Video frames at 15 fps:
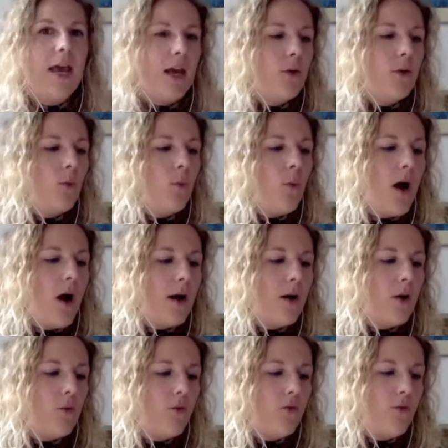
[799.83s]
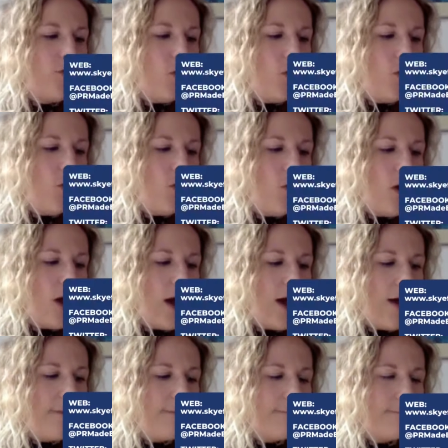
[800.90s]
It can work for
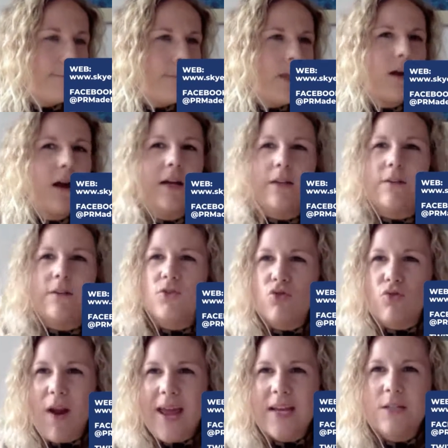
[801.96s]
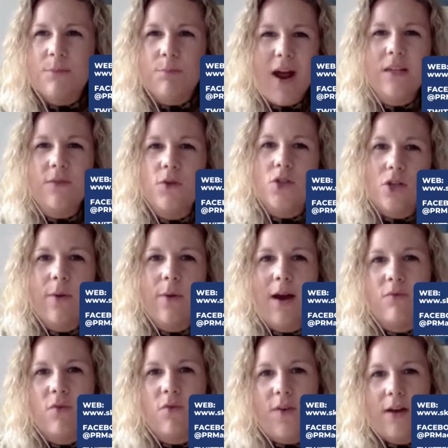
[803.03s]
kind of trade press if you
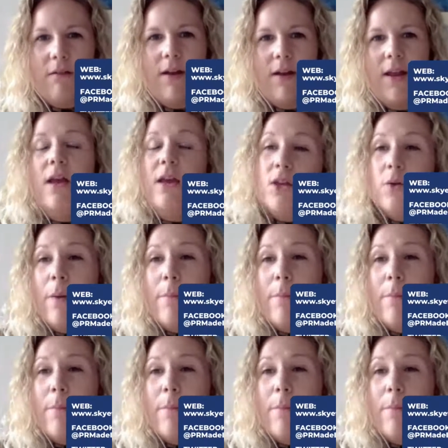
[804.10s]
do have a very,